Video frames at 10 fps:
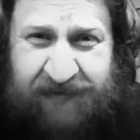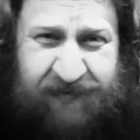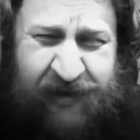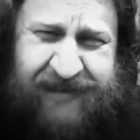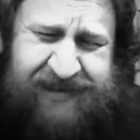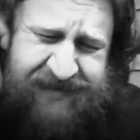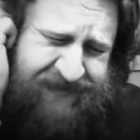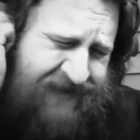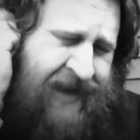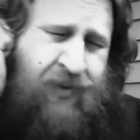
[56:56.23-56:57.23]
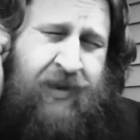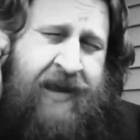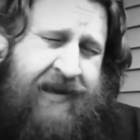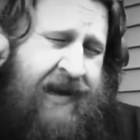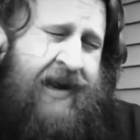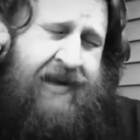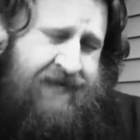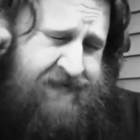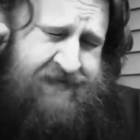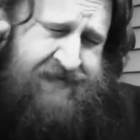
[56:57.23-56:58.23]
What? I don't like...
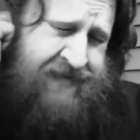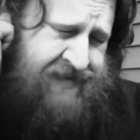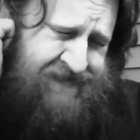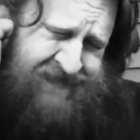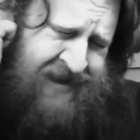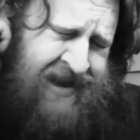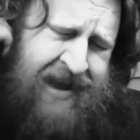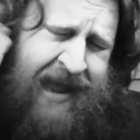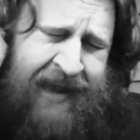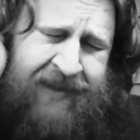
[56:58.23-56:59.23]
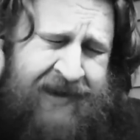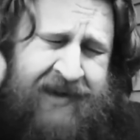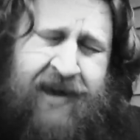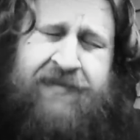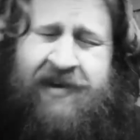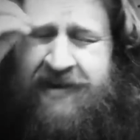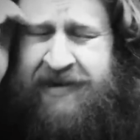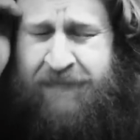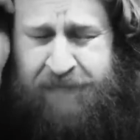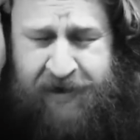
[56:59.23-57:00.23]
Alien Covenant in
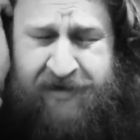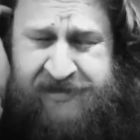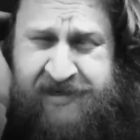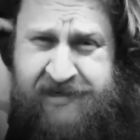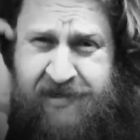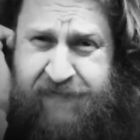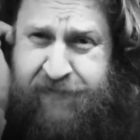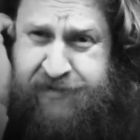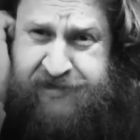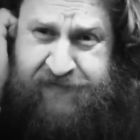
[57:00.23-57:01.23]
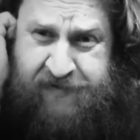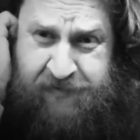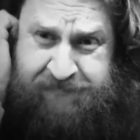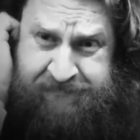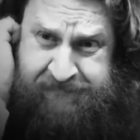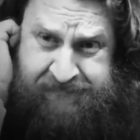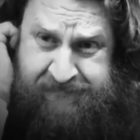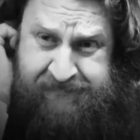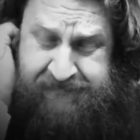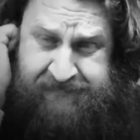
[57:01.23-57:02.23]
comparison to the first film?
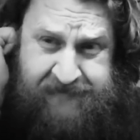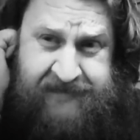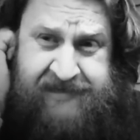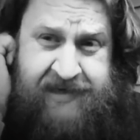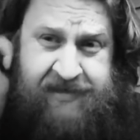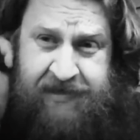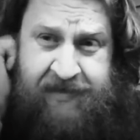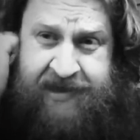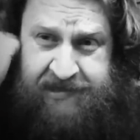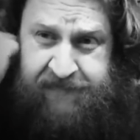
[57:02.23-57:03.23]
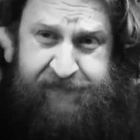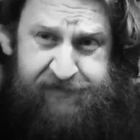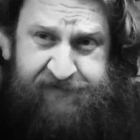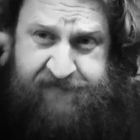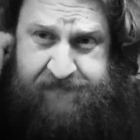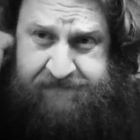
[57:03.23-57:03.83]
It's nothing like the first film.